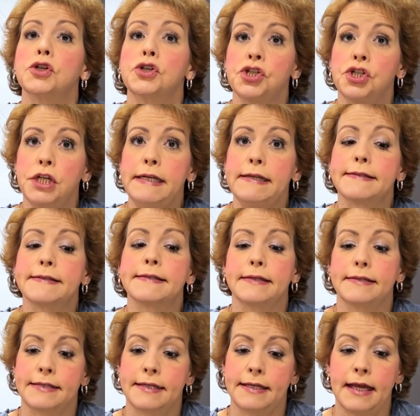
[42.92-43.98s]
sheets
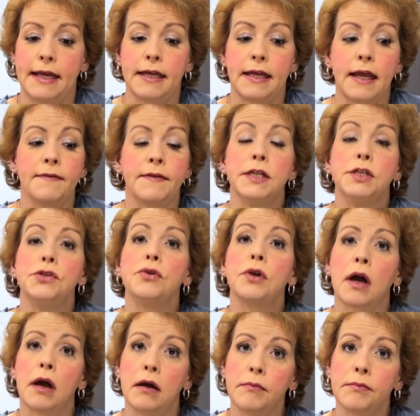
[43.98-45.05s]
today, and they do
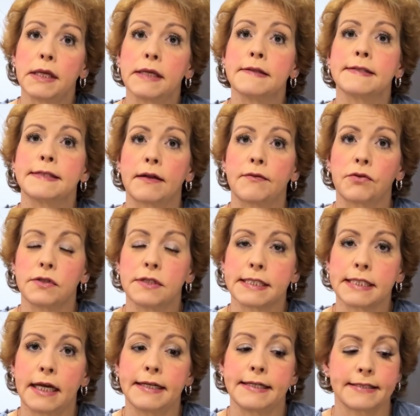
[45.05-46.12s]
come in several
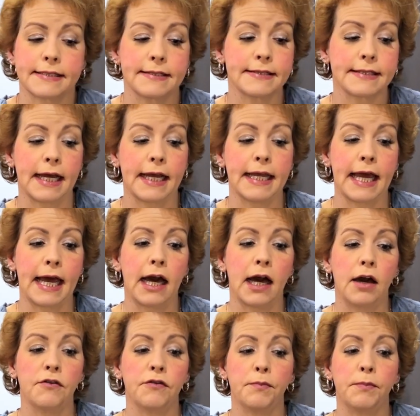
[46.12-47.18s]
sizes. I
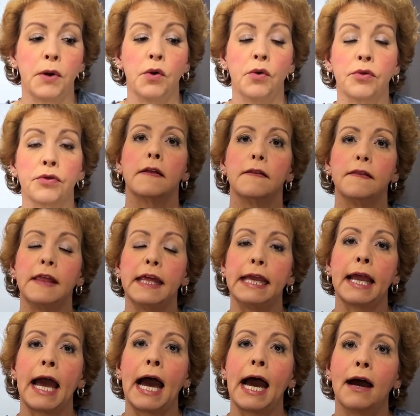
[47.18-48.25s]
have both
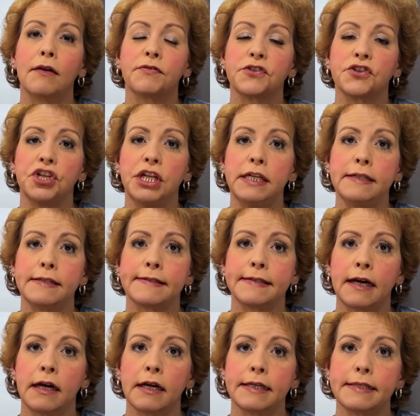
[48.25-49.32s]
the half sheet
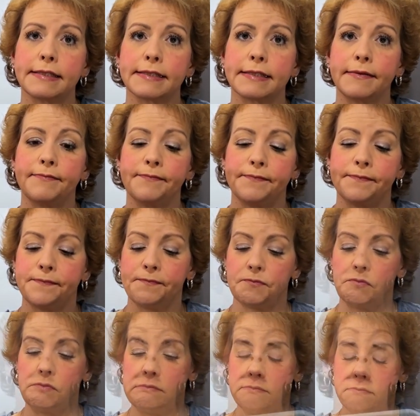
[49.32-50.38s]
size
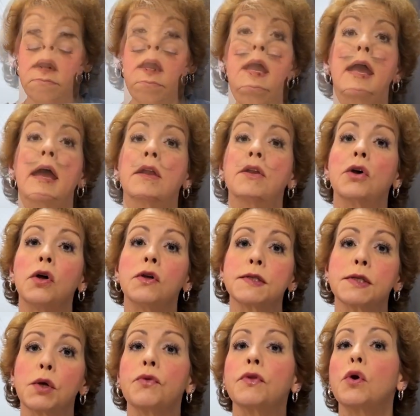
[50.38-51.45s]
and
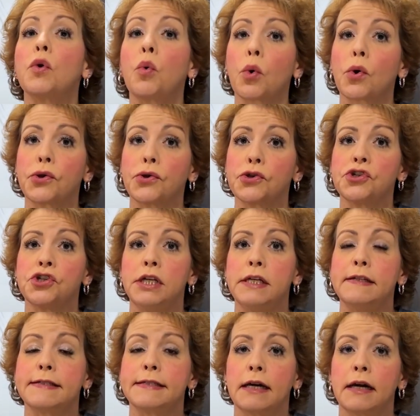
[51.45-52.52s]
also the quarter
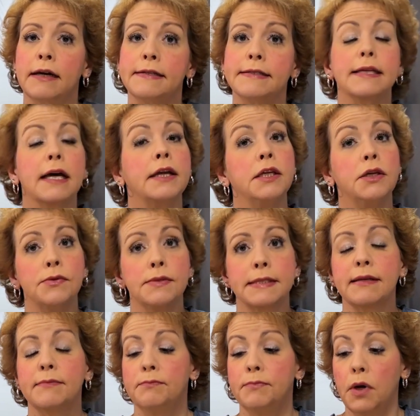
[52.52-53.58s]
sheet size. I use
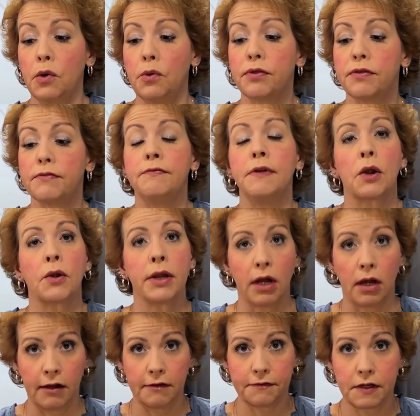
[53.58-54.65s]
them both very
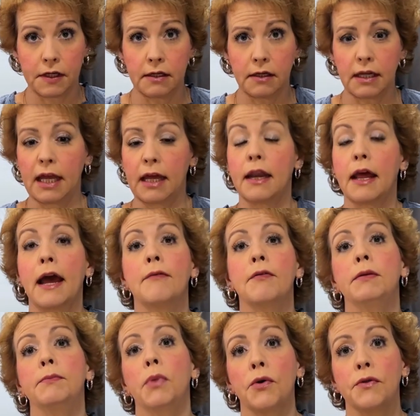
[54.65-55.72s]
often, and
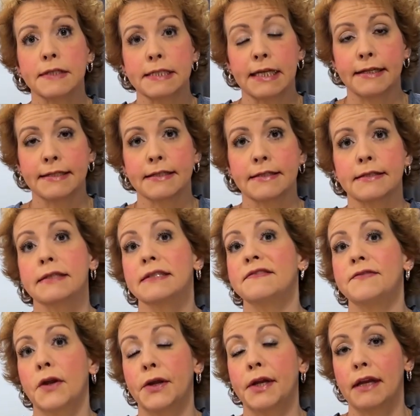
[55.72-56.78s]
having both sizes is
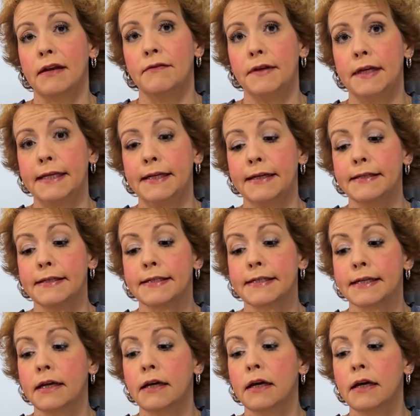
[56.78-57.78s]
very convenient.